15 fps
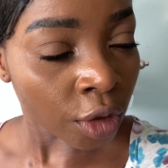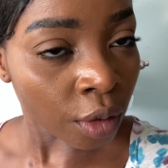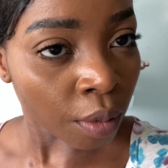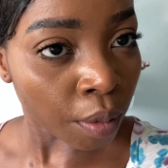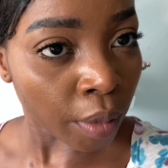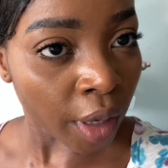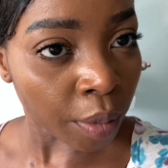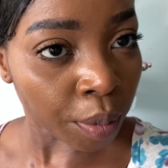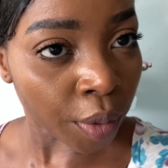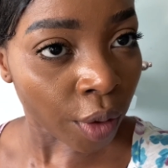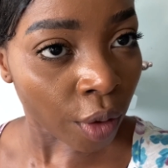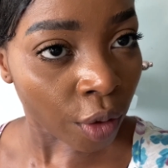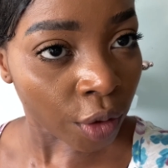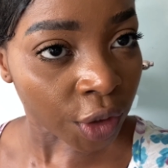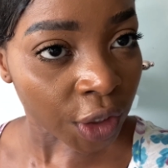my
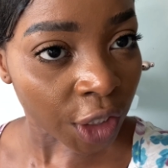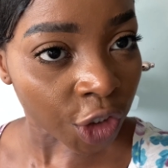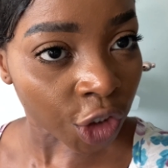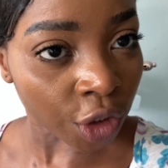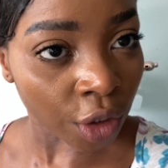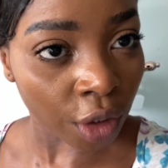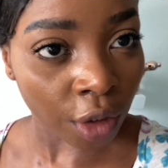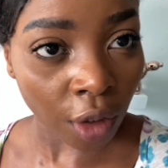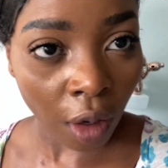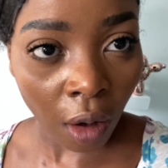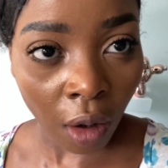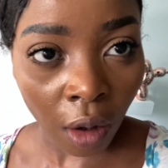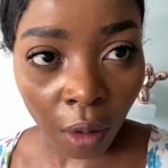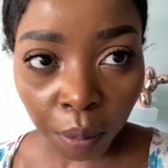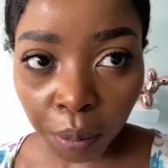pores are showing
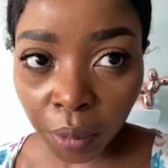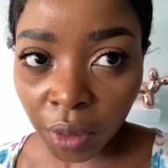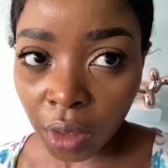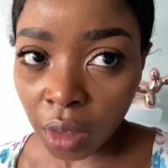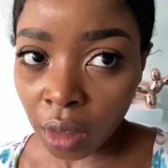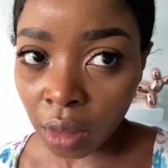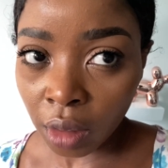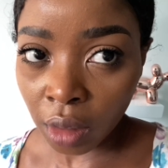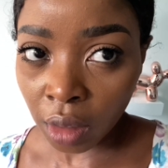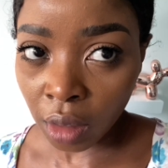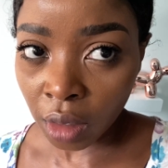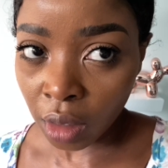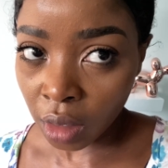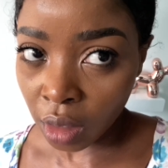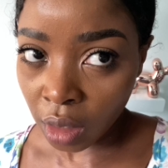up.
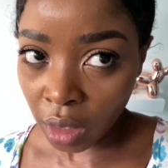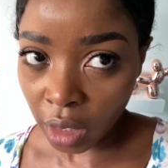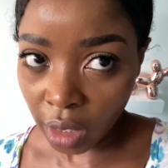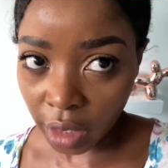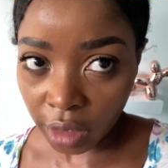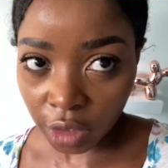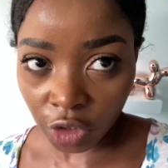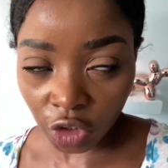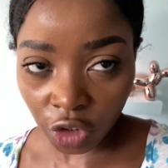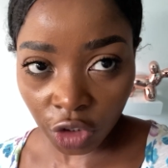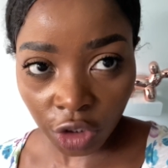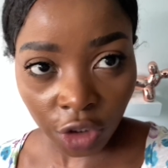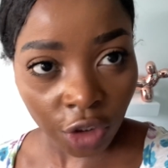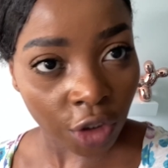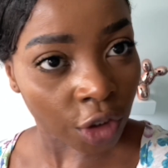And it's
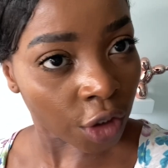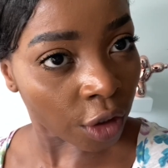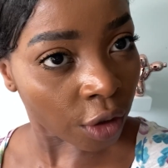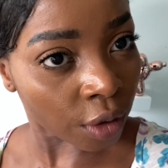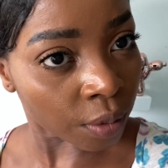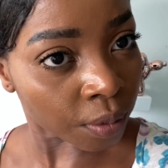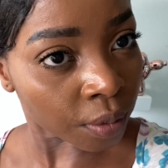just, you know,